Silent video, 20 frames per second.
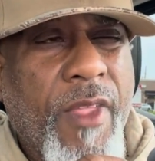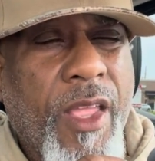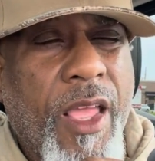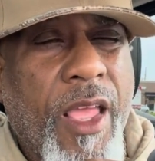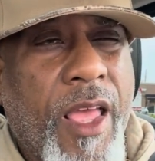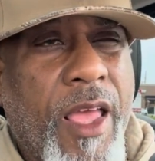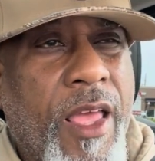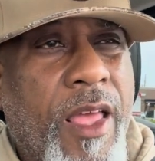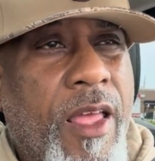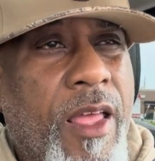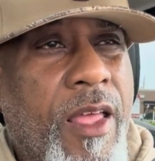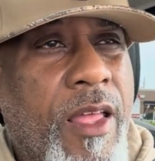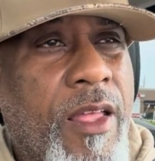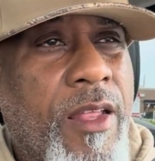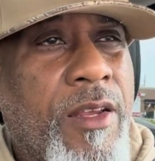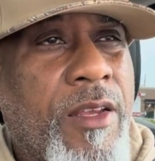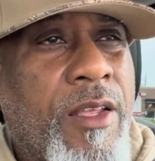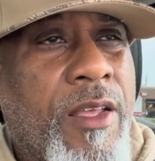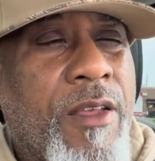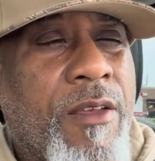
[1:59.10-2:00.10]

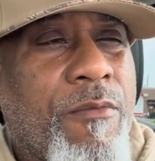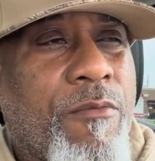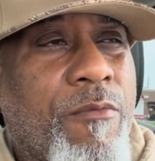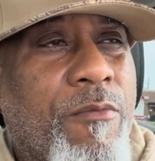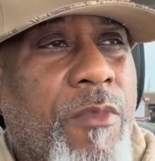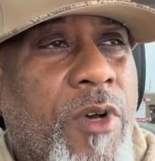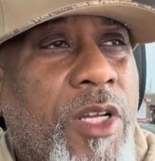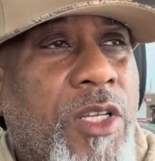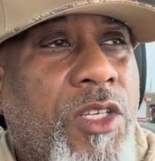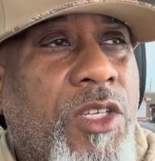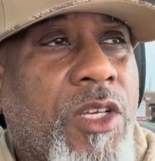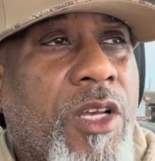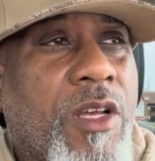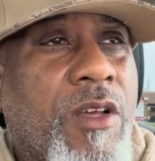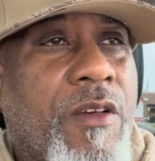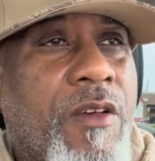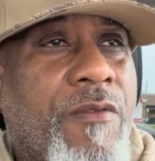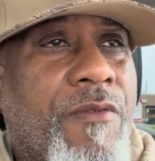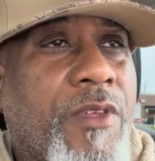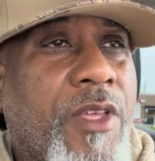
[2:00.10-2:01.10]
and much
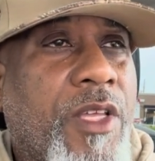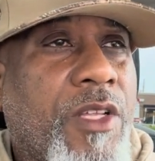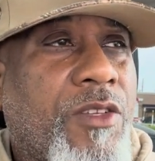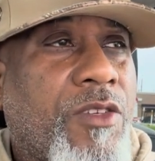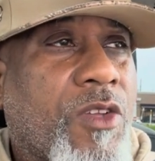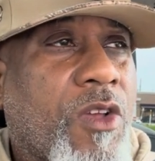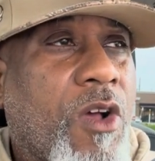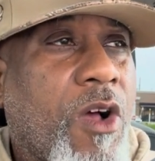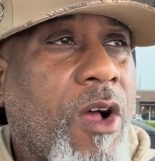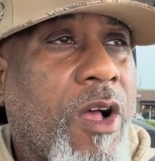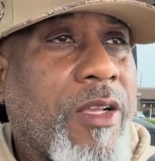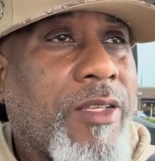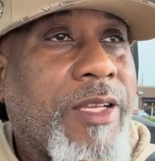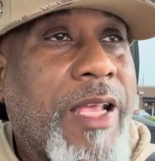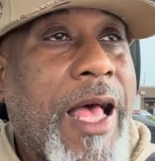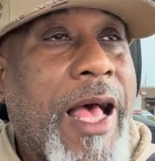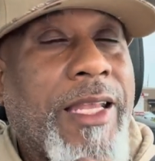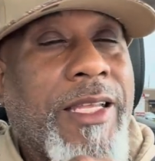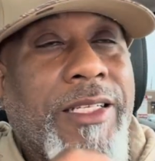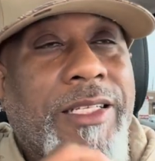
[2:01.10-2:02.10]
of its
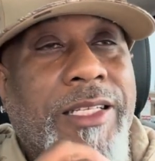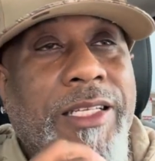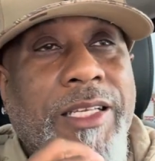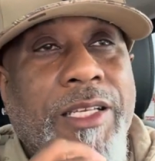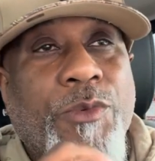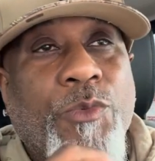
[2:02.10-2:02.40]
causality.